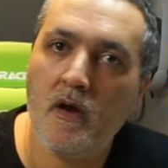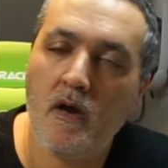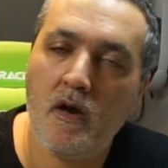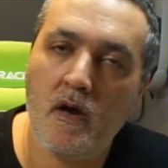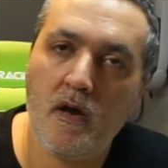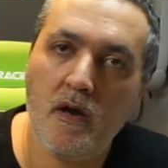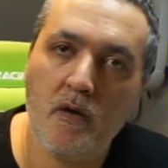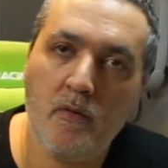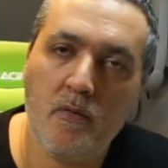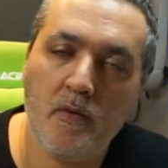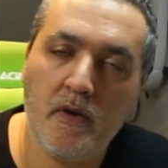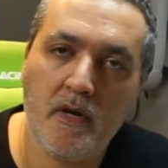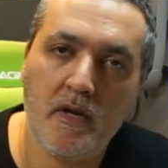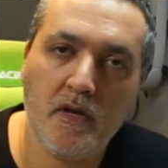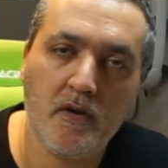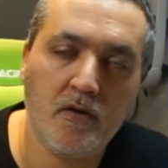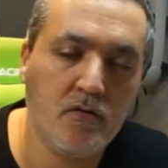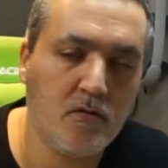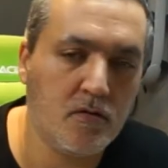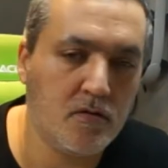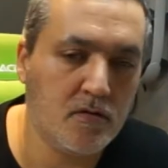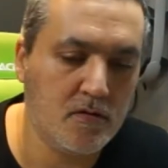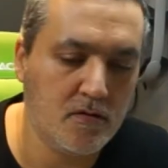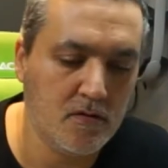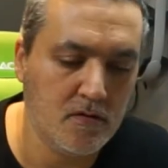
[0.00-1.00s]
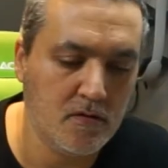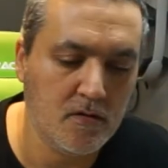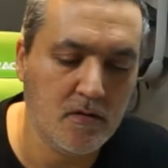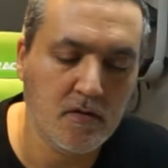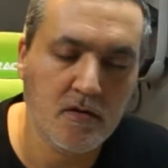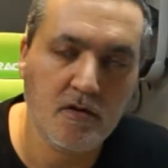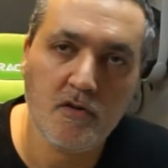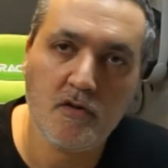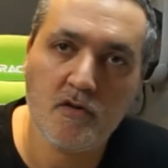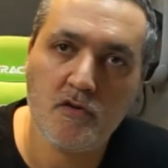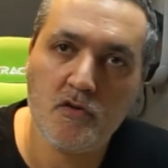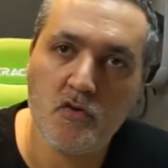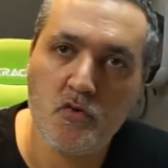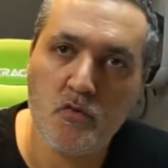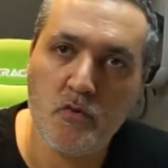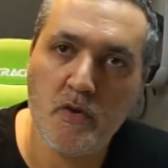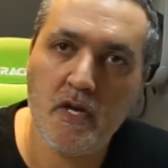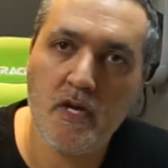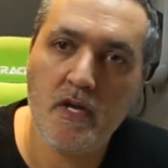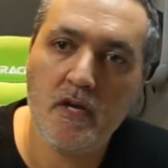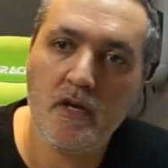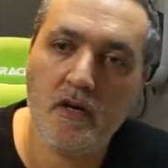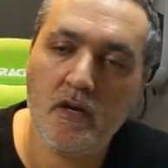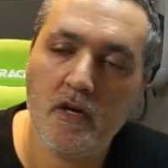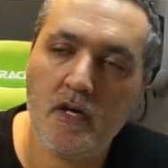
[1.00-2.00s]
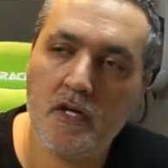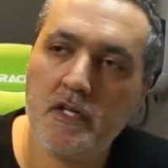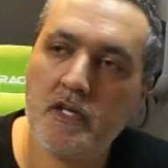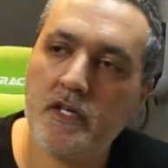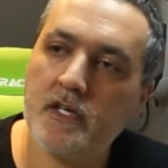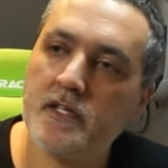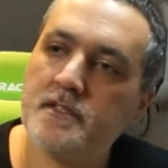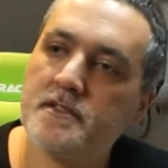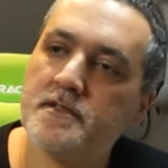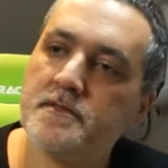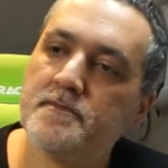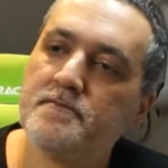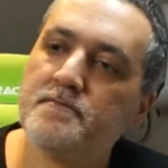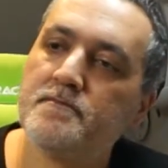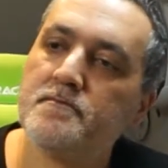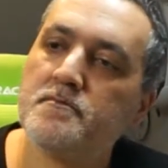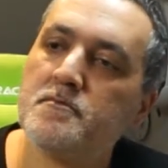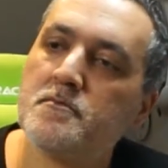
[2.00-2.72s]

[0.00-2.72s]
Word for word: I already got three others